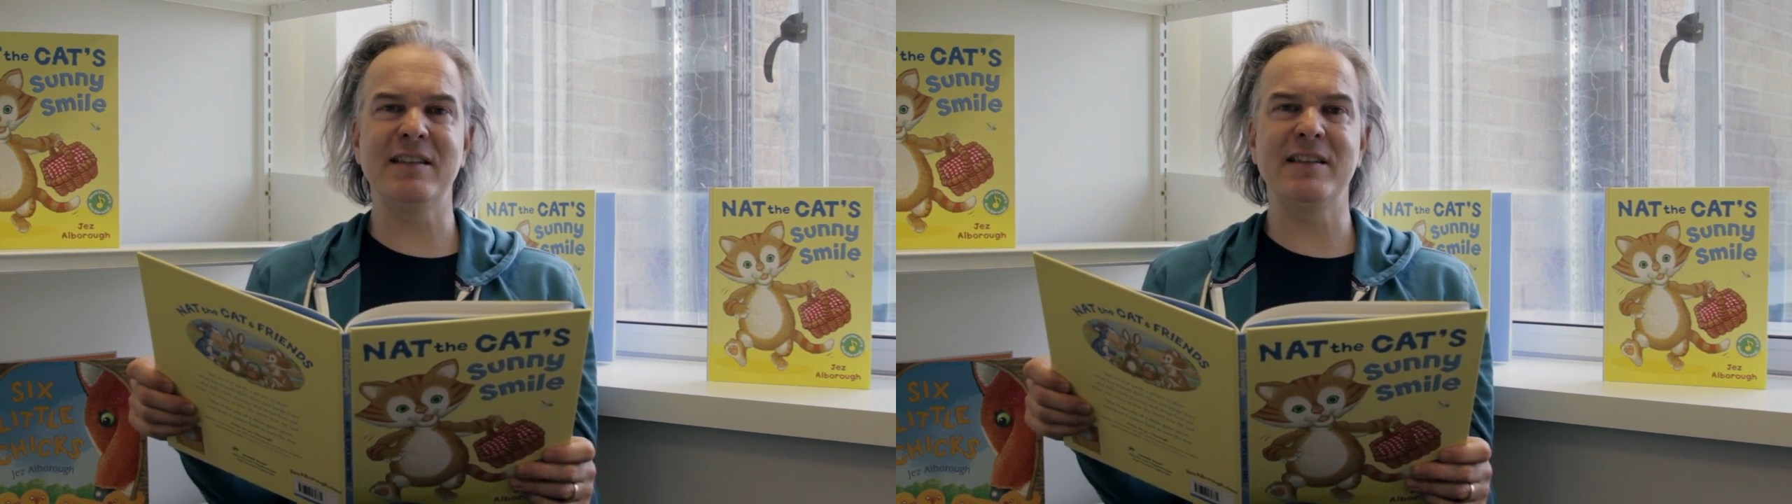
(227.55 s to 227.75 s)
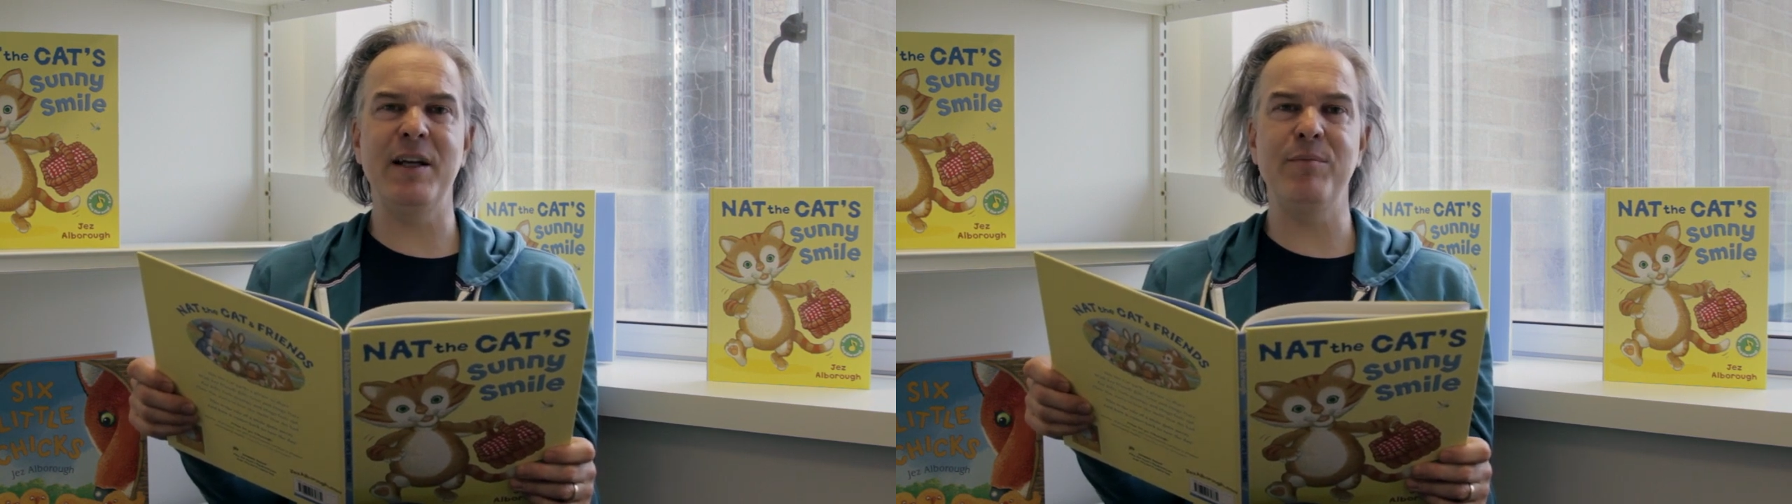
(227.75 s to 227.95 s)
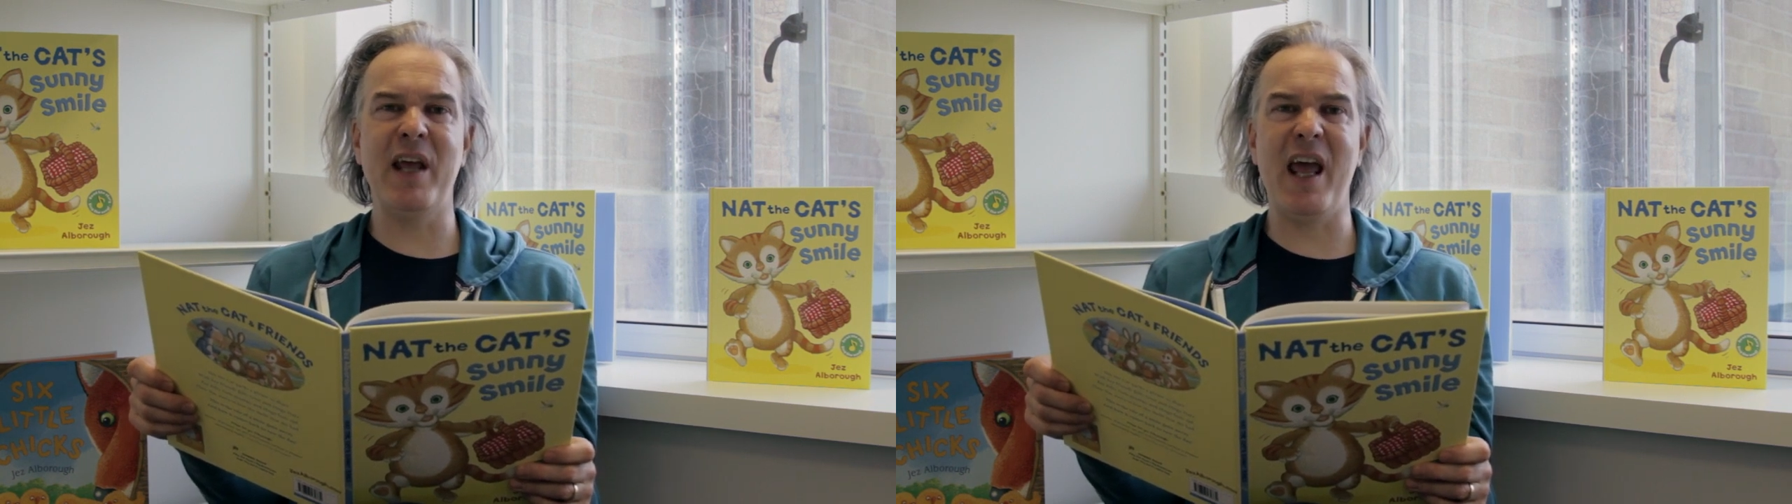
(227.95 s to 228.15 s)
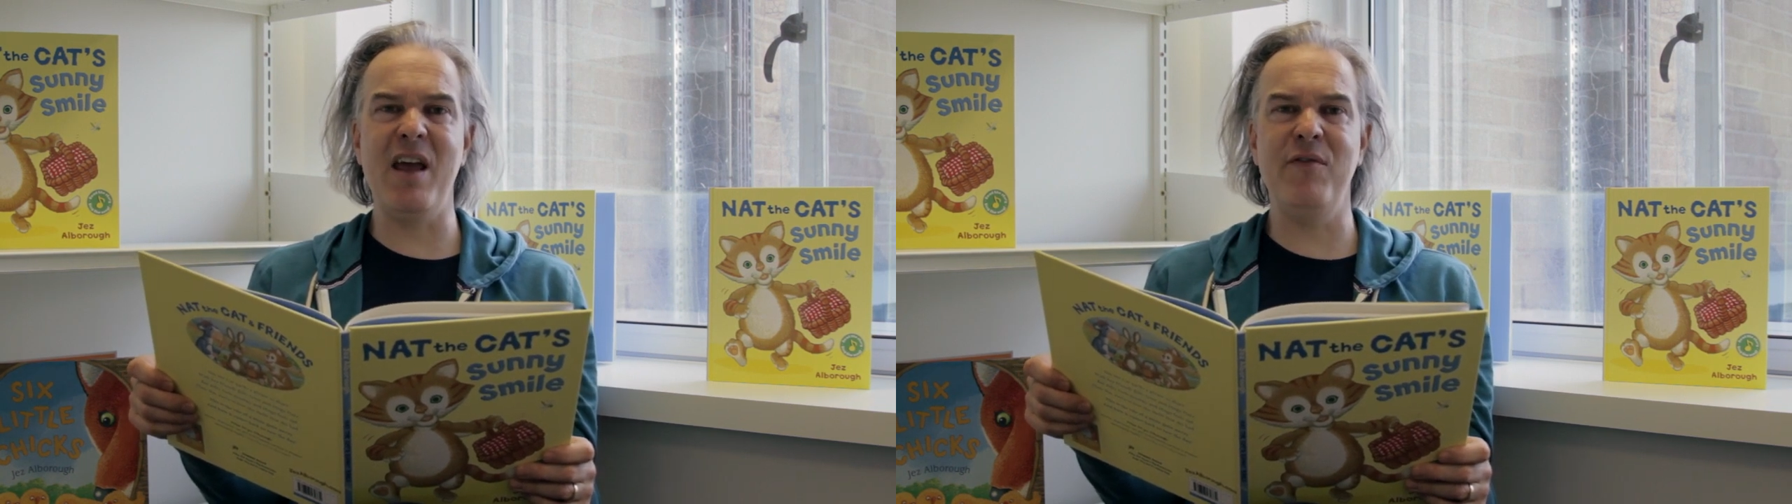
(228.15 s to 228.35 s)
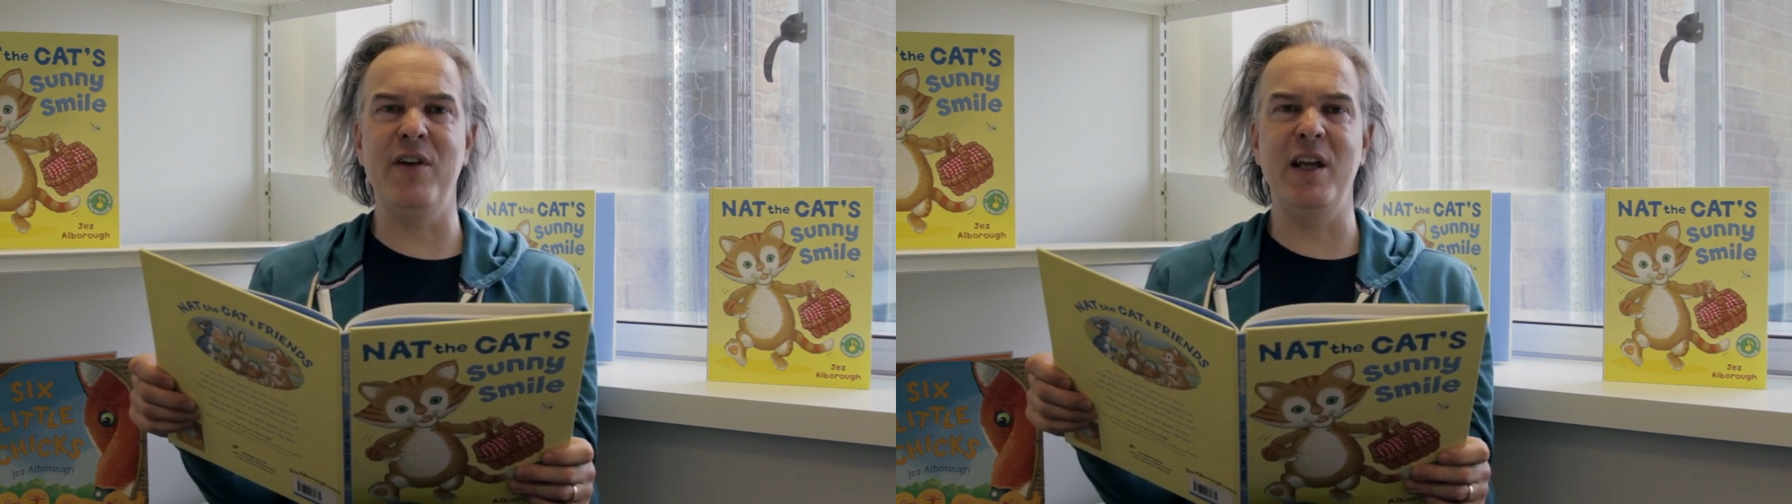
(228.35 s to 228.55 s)
seemed
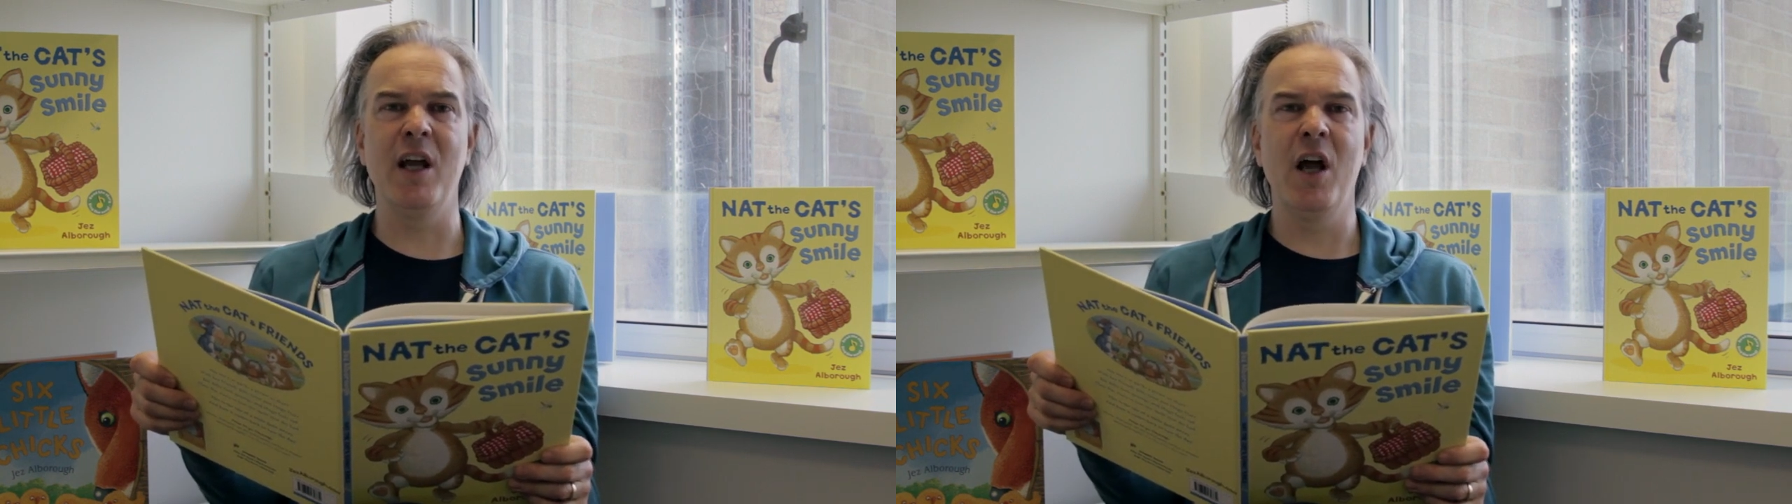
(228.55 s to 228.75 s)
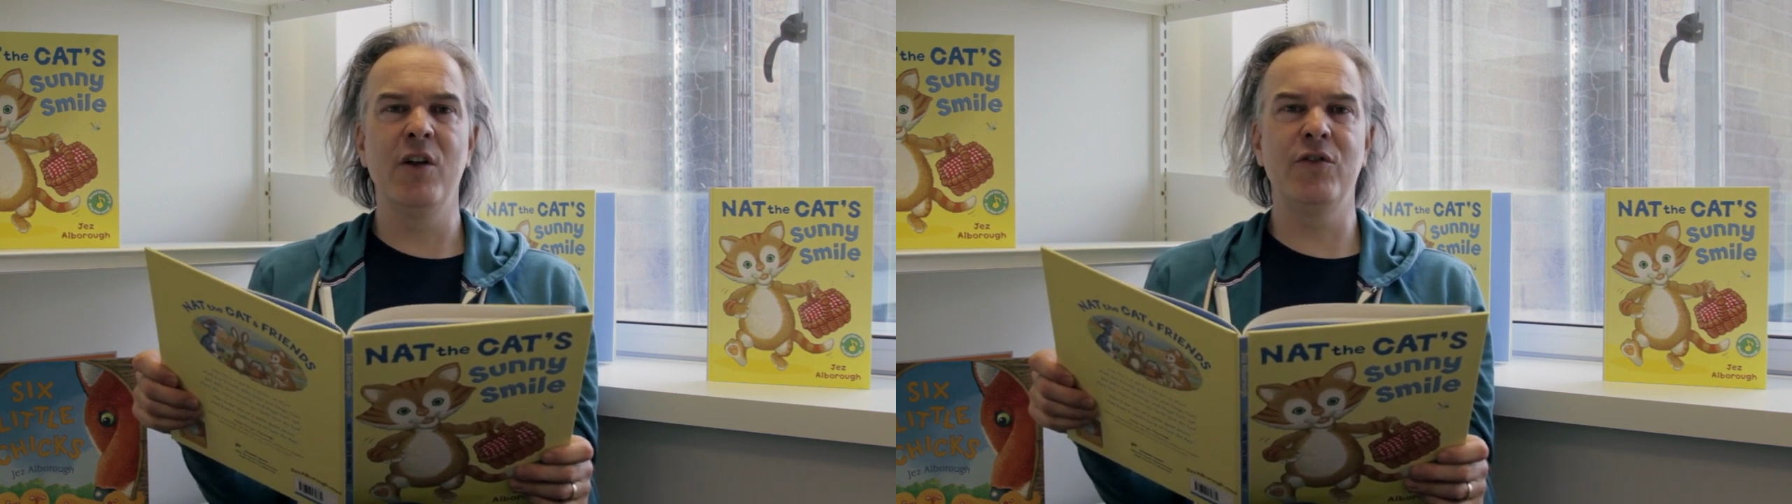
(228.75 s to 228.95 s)
heavy